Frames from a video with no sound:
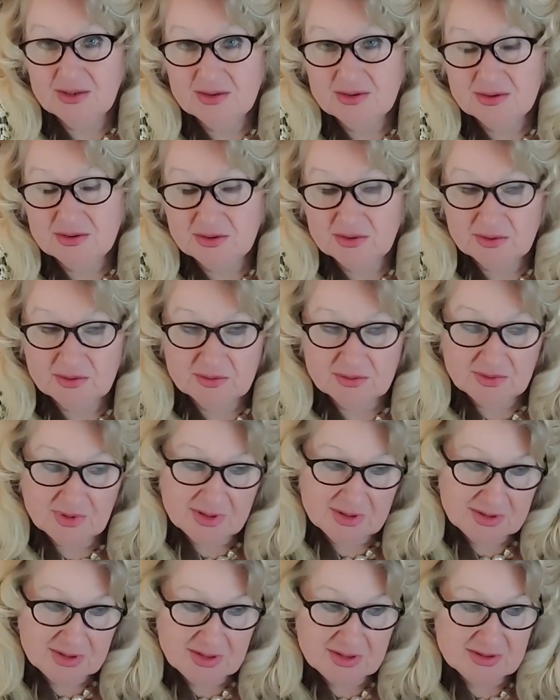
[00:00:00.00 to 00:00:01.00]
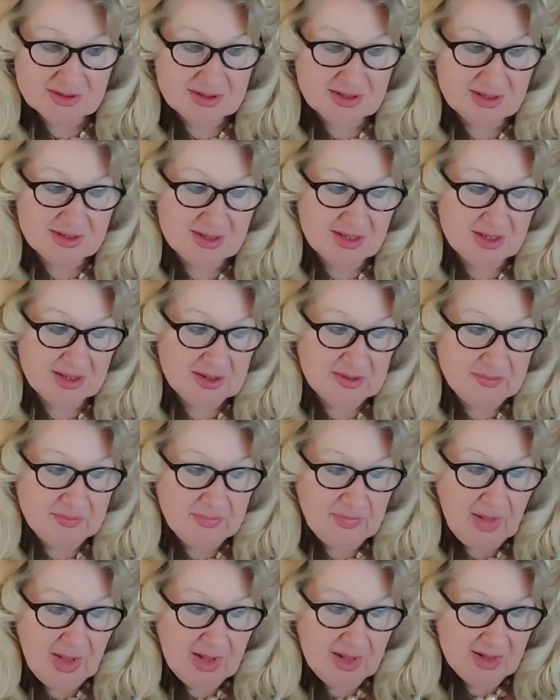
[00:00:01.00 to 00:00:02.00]
so and yesterday,
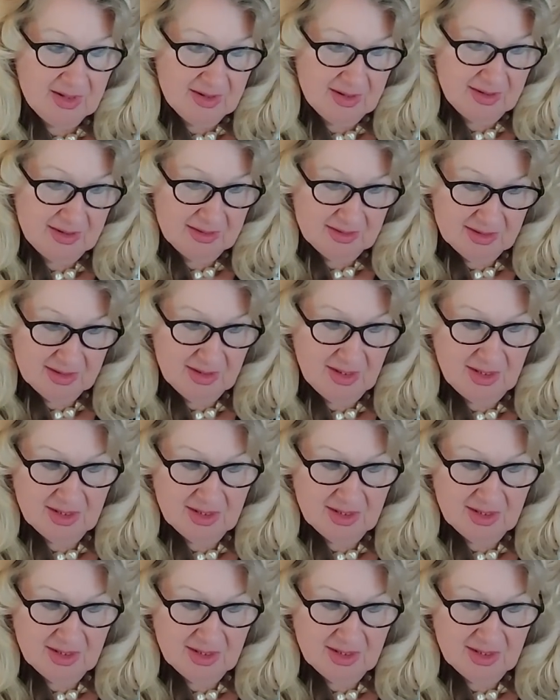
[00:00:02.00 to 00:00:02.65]
and the